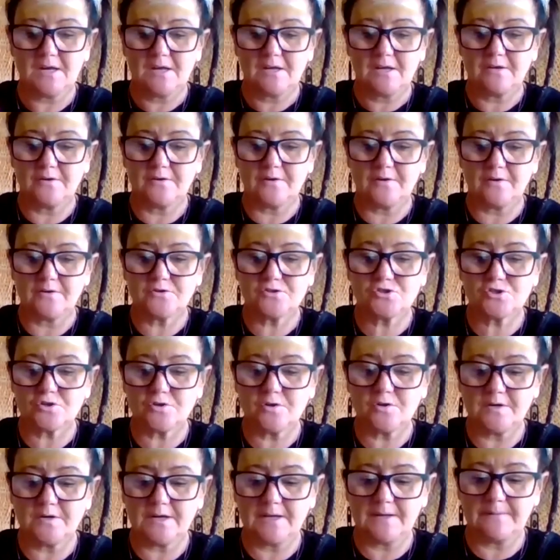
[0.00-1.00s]
you know,
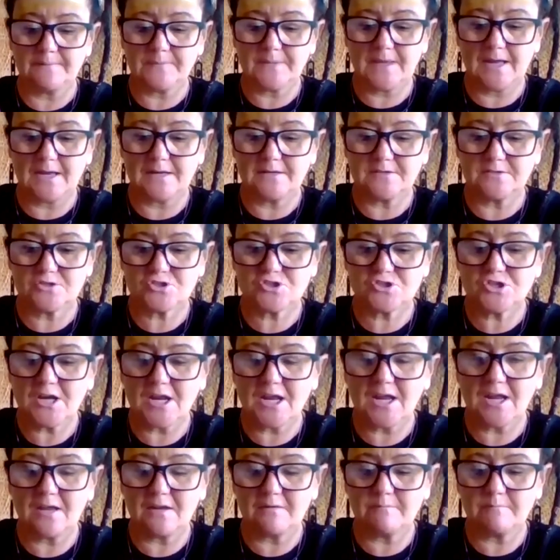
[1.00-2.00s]
journey and
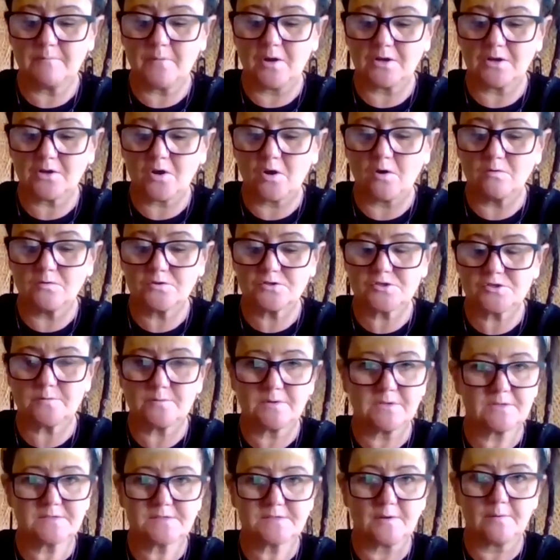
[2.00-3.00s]
share my culture
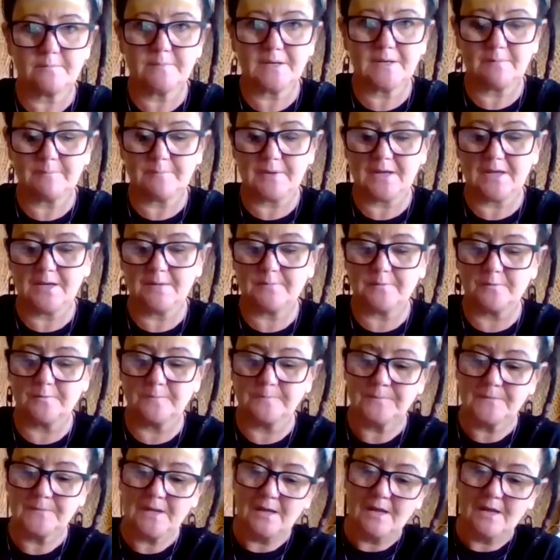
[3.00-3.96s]
with so many people.